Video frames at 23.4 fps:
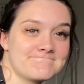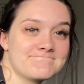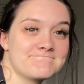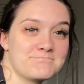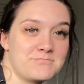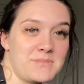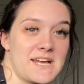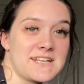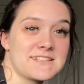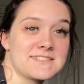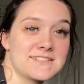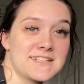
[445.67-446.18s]

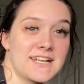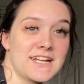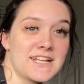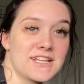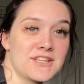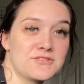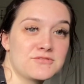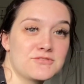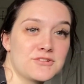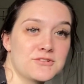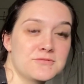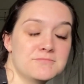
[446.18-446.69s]
Bassinet in
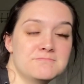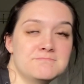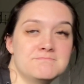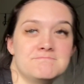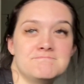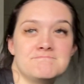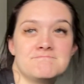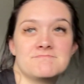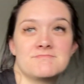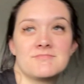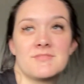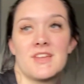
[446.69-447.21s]
the room.
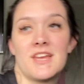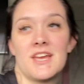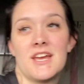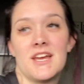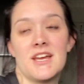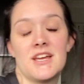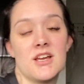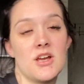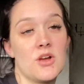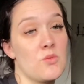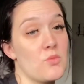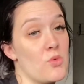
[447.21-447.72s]

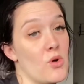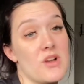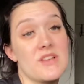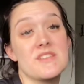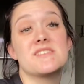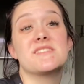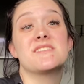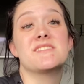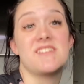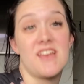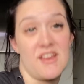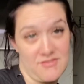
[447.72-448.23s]
Well,
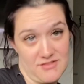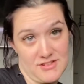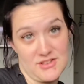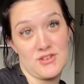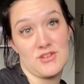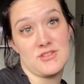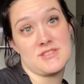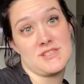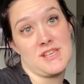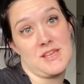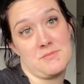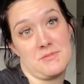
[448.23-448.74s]
he's definitely
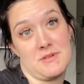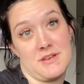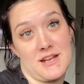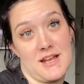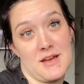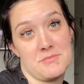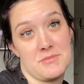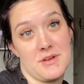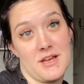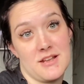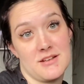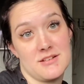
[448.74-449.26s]
not sleeping in our
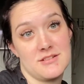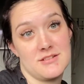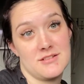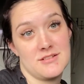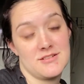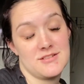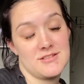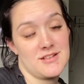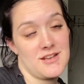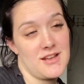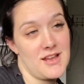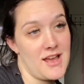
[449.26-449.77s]
bed.
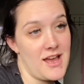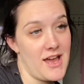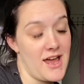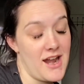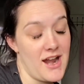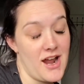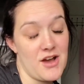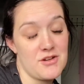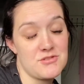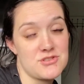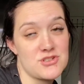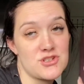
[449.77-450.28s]
And
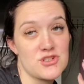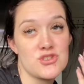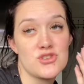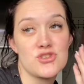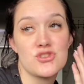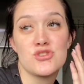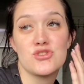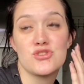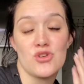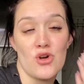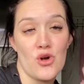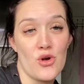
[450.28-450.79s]
I was
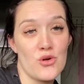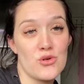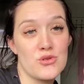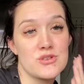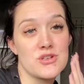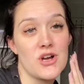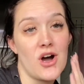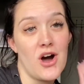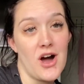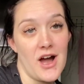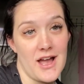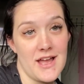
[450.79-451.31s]
just so
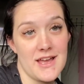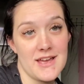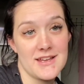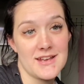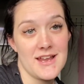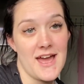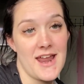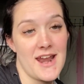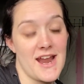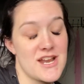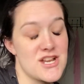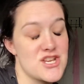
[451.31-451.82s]
tired
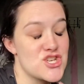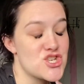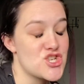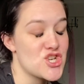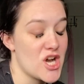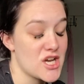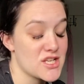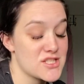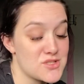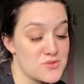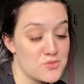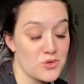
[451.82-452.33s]
and I
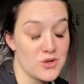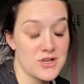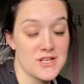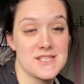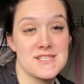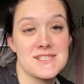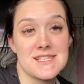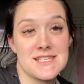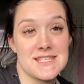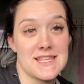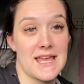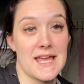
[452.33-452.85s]
just wanted
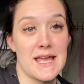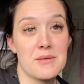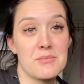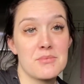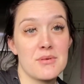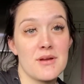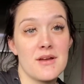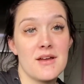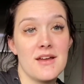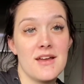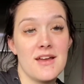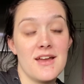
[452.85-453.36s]
sleep.
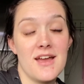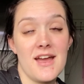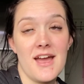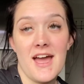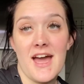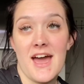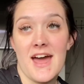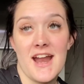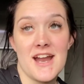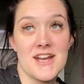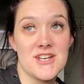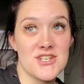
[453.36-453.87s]

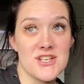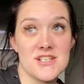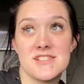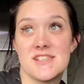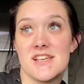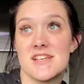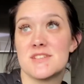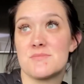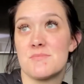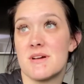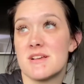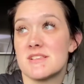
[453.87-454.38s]
And I just
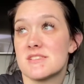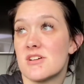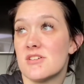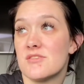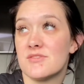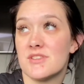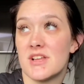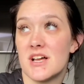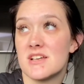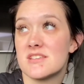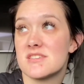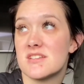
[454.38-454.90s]
said to
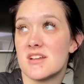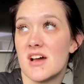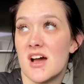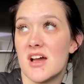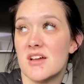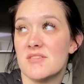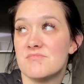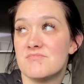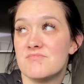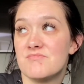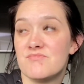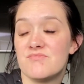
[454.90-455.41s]
myself last night,
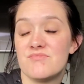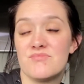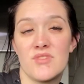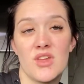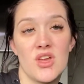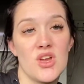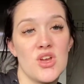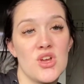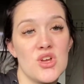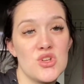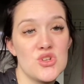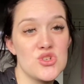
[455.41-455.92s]

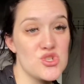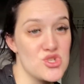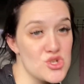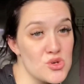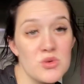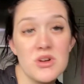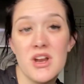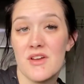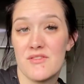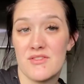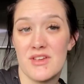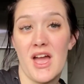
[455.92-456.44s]
do
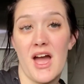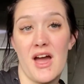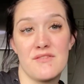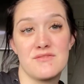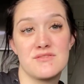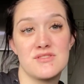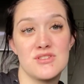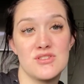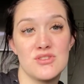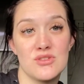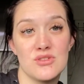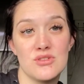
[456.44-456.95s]
whatever you have
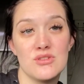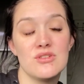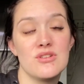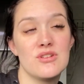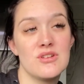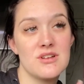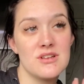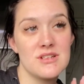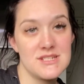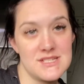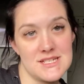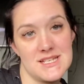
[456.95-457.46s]
to do
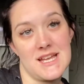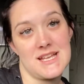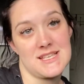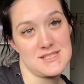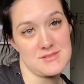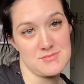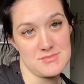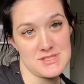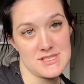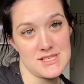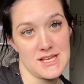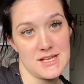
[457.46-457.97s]
to get
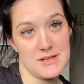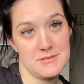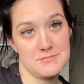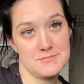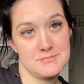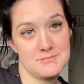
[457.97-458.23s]
some sleep.